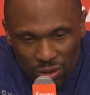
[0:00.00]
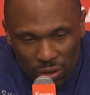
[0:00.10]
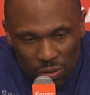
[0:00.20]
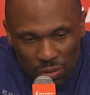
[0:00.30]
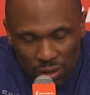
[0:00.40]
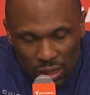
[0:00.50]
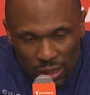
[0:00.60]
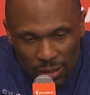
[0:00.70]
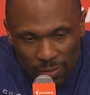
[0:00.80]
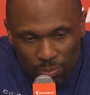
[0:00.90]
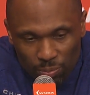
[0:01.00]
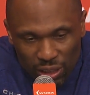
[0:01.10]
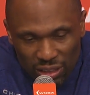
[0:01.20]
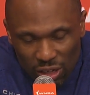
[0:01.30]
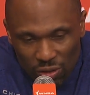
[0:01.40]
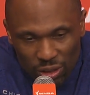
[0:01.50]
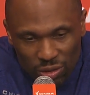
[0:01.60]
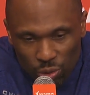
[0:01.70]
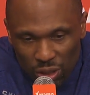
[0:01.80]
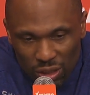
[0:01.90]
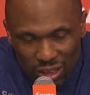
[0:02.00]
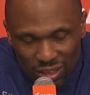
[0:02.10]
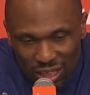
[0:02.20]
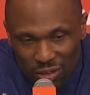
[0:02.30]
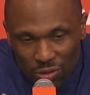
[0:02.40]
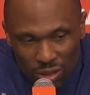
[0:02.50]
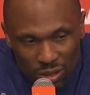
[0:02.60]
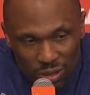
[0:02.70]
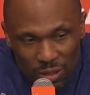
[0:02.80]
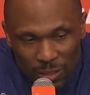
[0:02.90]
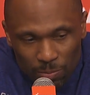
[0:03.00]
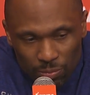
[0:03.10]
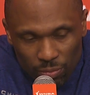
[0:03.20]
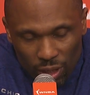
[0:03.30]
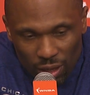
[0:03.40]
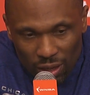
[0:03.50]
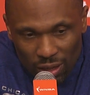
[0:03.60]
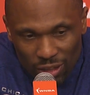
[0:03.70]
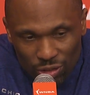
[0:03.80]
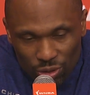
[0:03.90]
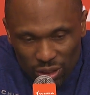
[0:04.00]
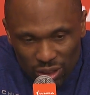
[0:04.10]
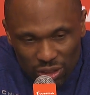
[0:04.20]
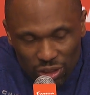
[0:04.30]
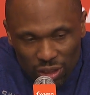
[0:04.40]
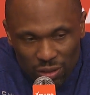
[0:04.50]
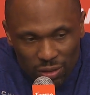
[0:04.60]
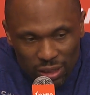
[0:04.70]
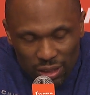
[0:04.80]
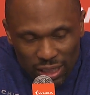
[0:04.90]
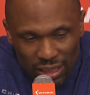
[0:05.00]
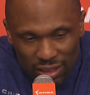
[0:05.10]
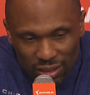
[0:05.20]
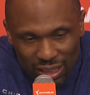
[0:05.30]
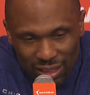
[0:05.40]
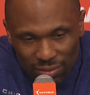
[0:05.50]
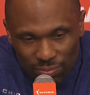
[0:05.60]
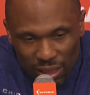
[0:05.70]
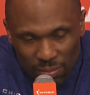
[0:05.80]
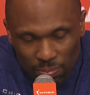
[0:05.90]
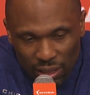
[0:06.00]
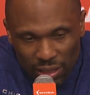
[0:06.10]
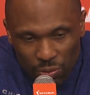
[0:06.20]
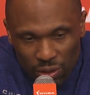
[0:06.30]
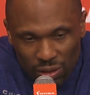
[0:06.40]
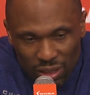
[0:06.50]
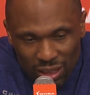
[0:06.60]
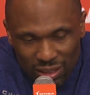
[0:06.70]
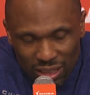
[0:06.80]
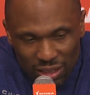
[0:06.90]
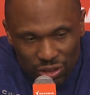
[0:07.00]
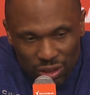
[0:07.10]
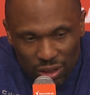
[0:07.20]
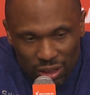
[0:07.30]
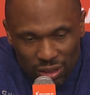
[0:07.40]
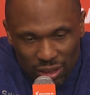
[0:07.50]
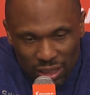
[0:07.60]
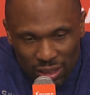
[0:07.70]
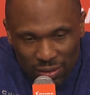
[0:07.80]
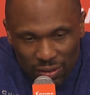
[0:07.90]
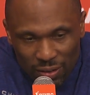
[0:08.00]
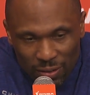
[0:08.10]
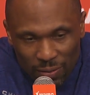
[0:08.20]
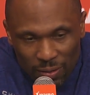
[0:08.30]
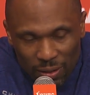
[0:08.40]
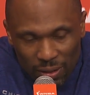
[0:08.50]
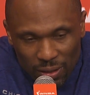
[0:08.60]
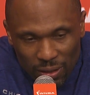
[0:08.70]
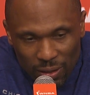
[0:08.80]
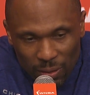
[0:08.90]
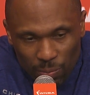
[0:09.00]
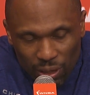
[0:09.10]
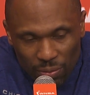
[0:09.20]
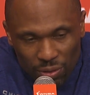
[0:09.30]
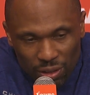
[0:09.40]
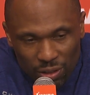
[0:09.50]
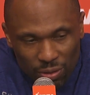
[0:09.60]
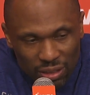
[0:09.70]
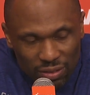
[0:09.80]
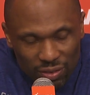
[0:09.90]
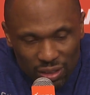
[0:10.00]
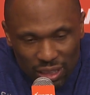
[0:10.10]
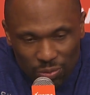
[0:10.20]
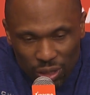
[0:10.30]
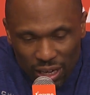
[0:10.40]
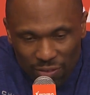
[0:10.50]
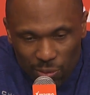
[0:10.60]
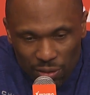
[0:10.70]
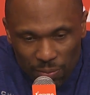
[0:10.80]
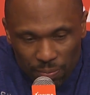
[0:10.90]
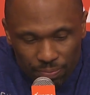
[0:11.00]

So, but as long as we continue to trust each other and play with intention and play with the aggressiveness that we have been.